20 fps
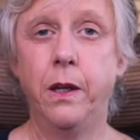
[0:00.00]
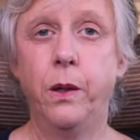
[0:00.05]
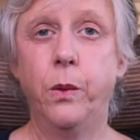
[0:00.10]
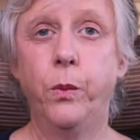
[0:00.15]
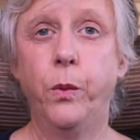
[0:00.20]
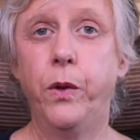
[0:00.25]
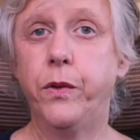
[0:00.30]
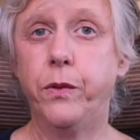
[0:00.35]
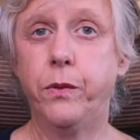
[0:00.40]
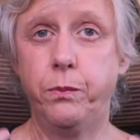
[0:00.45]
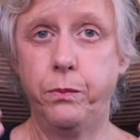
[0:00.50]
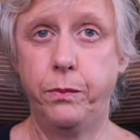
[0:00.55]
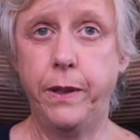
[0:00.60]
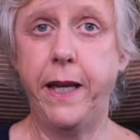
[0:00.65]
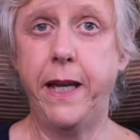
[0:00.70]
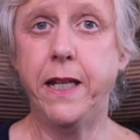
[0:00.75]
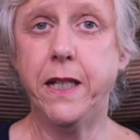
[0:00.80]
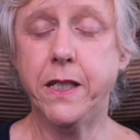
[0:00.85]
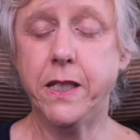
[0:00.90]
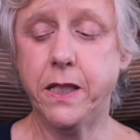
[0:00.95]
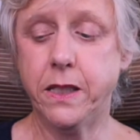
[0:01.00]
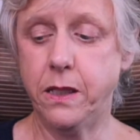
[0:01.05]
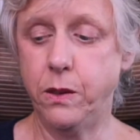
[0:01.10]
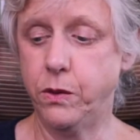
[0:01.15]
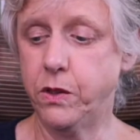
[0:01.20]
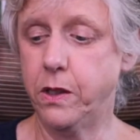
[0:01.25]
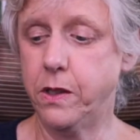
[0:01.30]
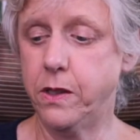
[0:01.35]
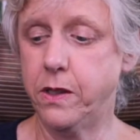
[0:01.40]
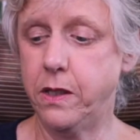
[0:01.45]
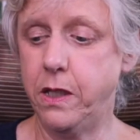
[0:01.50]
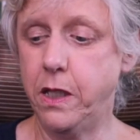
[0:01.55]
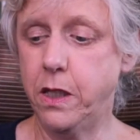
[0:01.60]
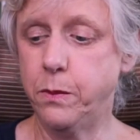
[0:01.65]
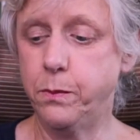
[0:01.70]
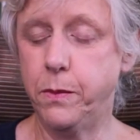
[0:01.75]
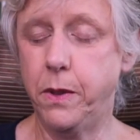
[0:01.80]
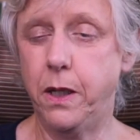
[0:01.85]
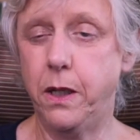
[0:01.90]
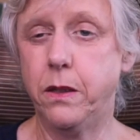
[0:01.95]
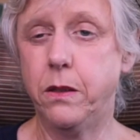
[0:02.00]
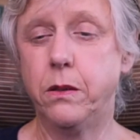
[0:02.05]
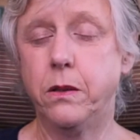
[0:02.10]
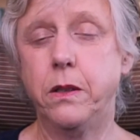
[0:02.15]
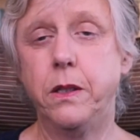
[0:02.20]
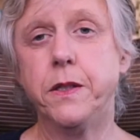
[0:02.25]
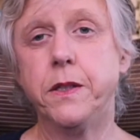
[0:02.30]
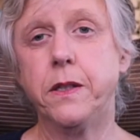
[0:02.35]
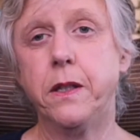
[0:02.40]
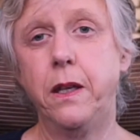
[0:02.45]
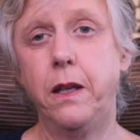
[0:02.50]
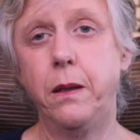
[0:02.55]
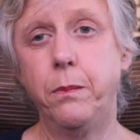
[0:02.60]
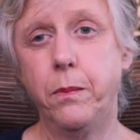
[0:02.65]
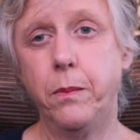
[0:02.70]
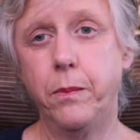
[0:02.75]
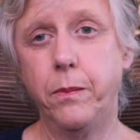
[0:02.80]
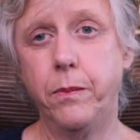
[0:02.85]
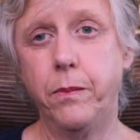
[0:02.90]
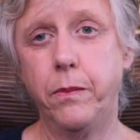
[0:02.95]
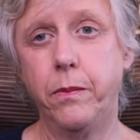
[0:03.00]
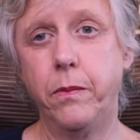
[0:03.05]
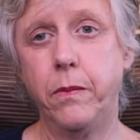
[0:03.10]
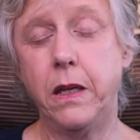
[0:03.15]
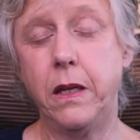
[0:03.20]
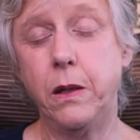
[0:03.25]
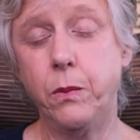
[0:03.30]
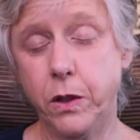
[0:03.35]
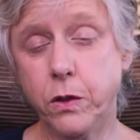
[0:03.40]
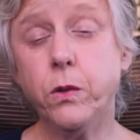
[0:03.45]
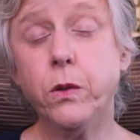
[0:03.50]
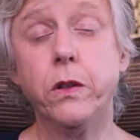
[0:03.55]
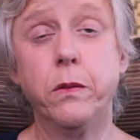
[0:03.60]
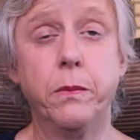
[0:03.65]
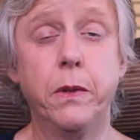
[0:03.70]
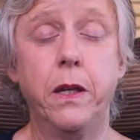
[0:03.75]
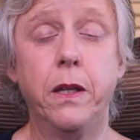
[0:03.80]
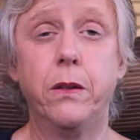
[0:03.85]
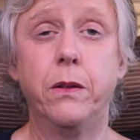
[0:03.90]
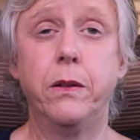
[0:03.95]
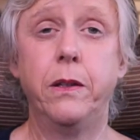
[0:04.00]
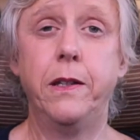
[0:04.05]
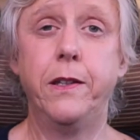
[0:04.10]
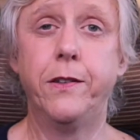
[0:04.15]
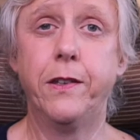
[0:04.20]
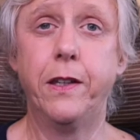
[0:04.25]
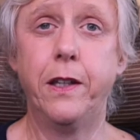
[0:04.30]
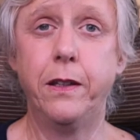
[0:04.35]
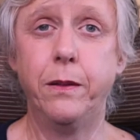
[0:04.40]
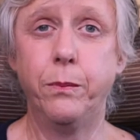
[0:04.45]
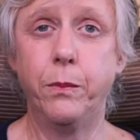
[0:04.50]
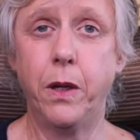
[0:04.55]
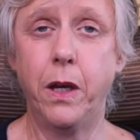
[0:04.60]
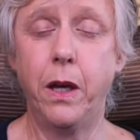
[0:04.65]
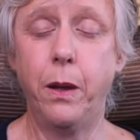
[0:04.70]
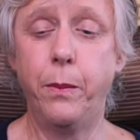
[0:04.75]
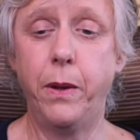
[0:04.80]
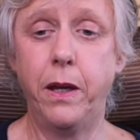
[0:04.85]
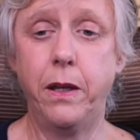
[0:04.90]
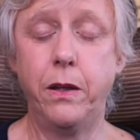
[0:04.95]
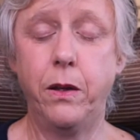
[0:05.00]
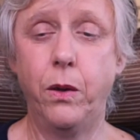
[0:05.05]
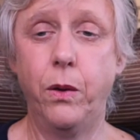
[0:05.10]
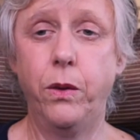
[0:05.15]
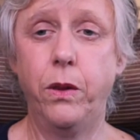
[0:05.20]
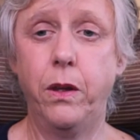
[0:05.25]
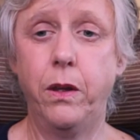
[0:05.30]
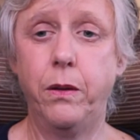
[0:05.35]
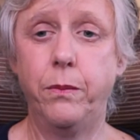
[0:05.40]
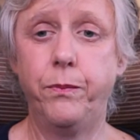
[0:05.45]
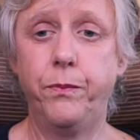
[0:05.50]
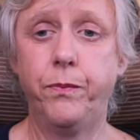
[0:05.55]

was planning to see, he was going to see his mother and he went to his mother and he said, Mom, I know that